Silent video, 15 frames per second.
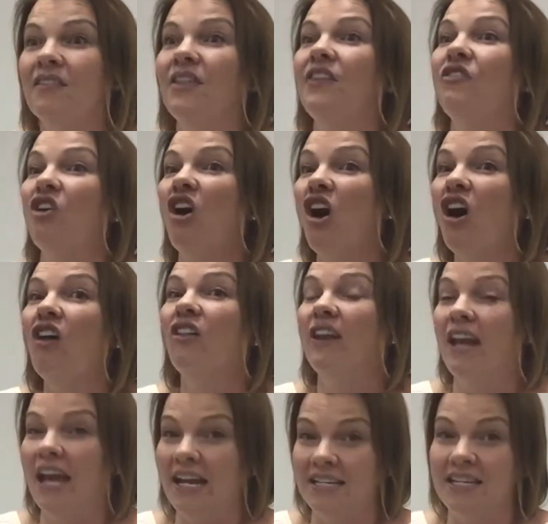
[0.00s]
that the
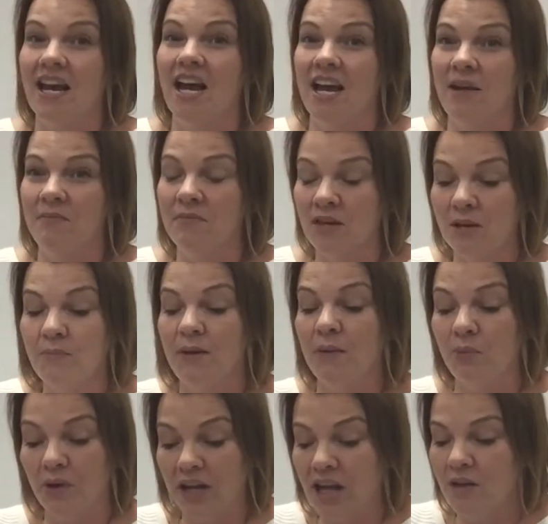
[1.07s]
holiday time can be
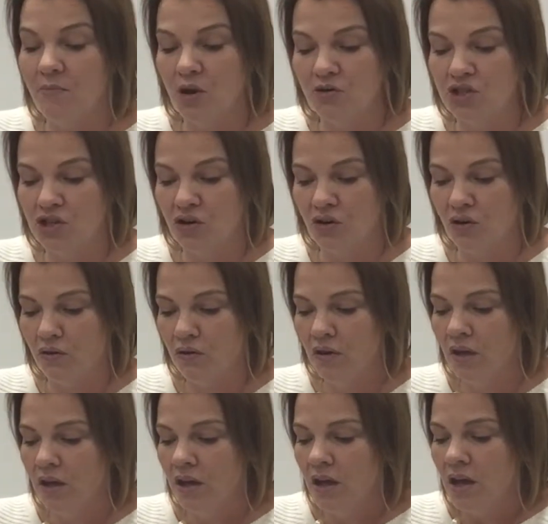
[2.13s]
pretty emotional.
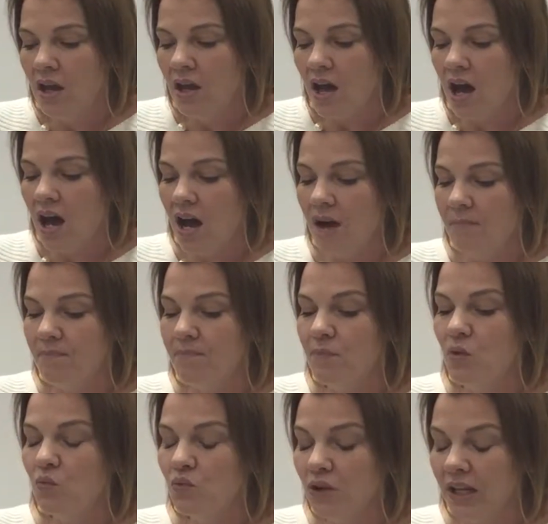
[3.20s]

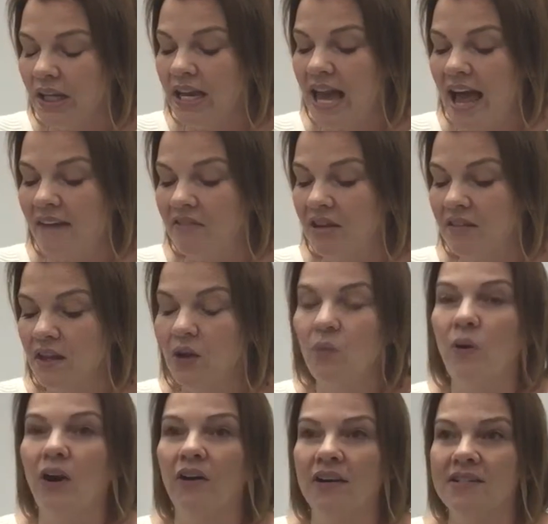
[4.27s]
Really having the
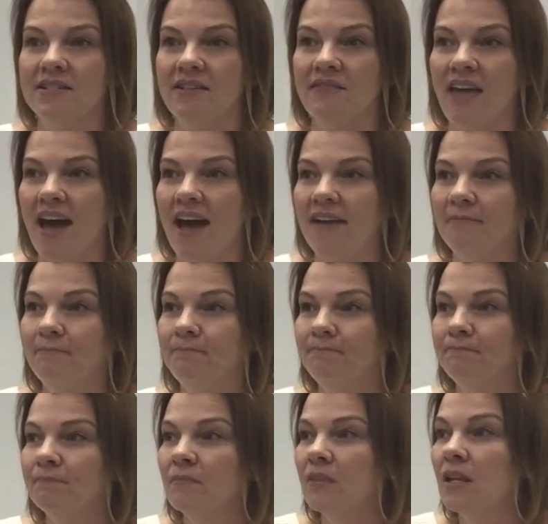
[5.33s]
awareness of that.
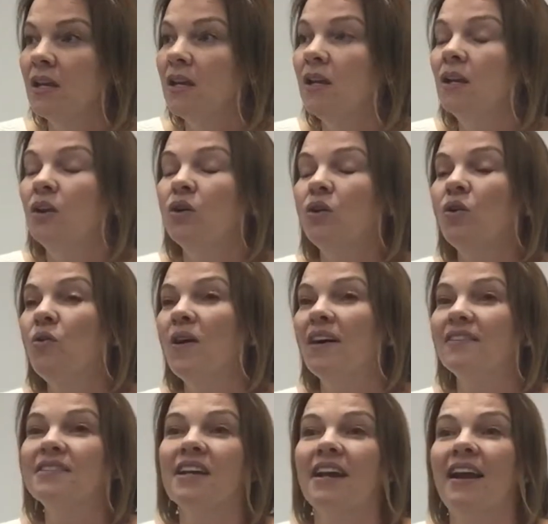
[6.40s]
Who
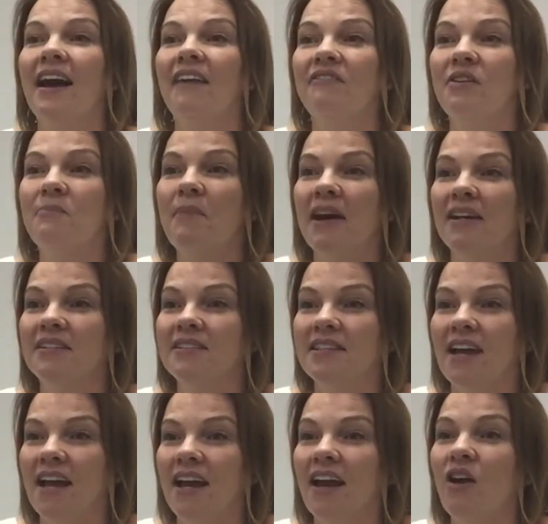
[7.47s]
else can have the
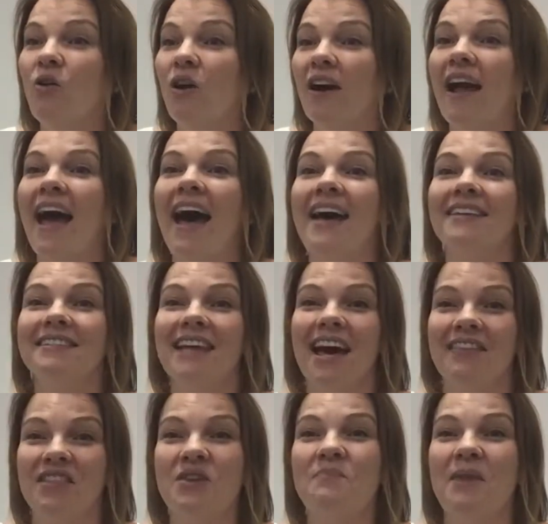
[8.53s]
mindset or has
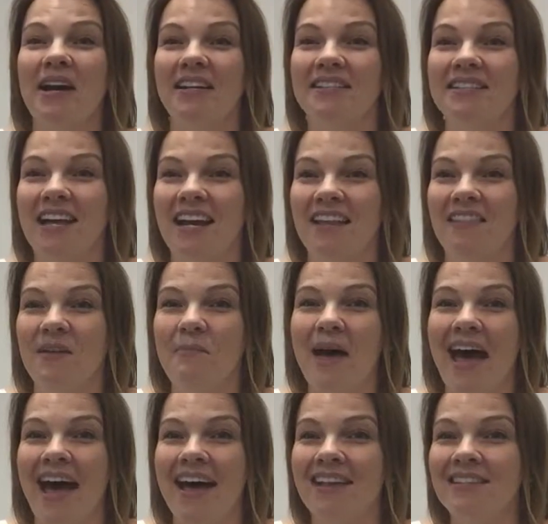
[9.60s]
had the mindset in the
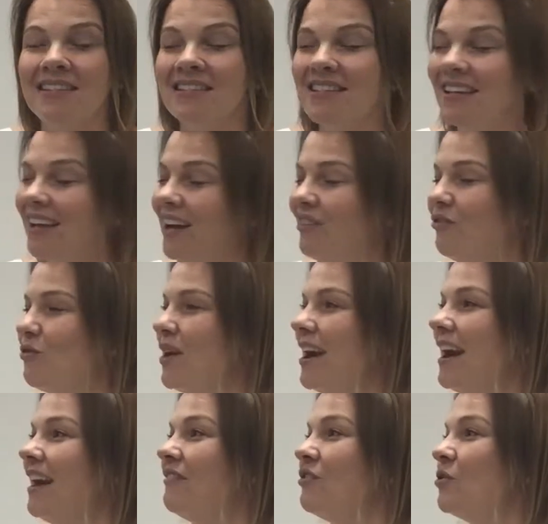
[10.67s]
past of
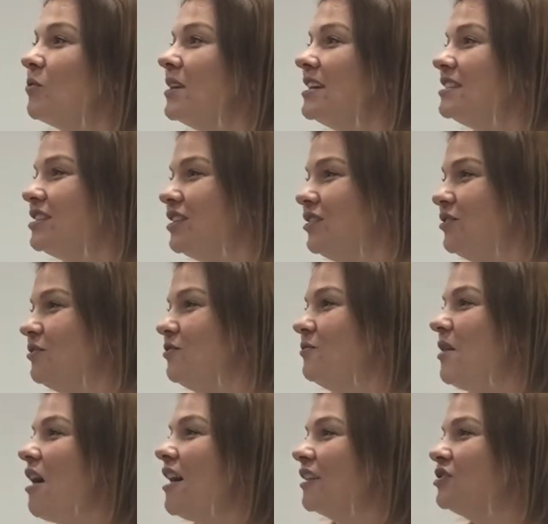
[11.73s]
whatever we do,
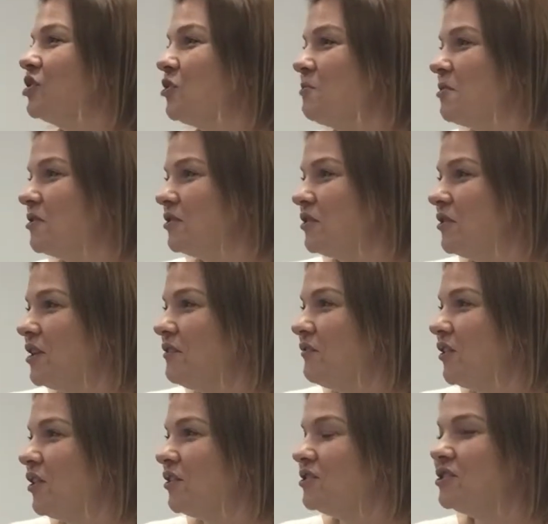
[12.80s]
October
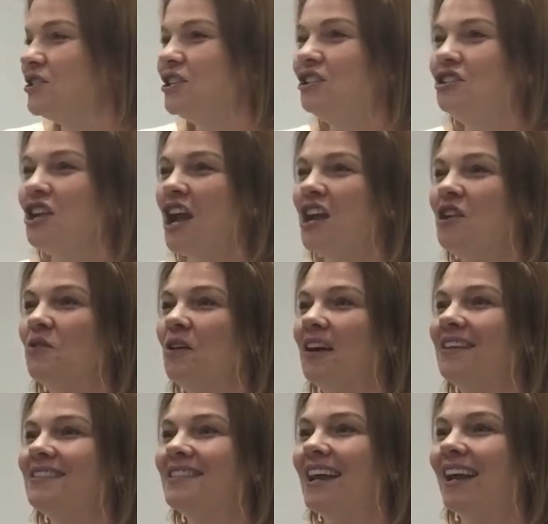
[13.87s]
31st to
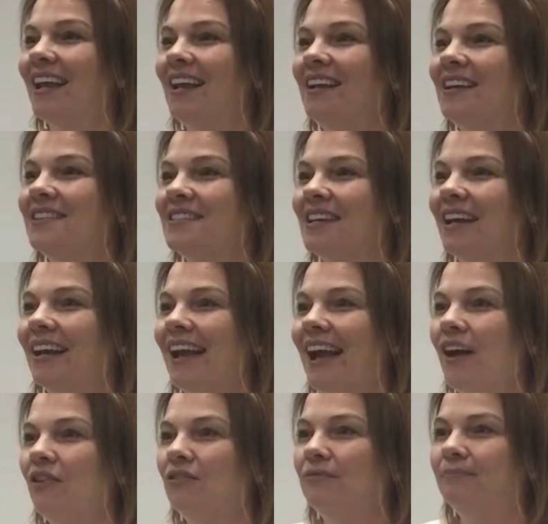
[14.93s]
January 2nd doesn't
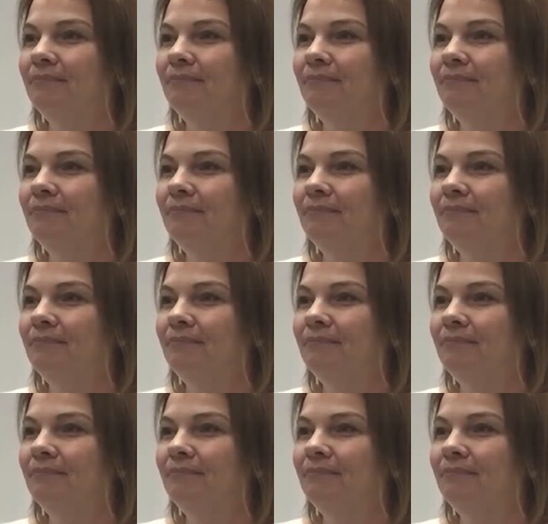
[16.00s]
count?